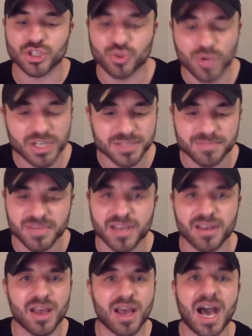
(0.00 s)
Trust
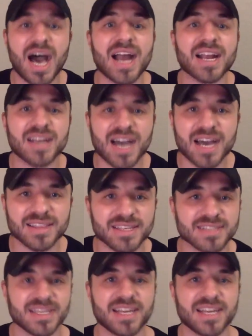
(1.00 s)
me, I got this.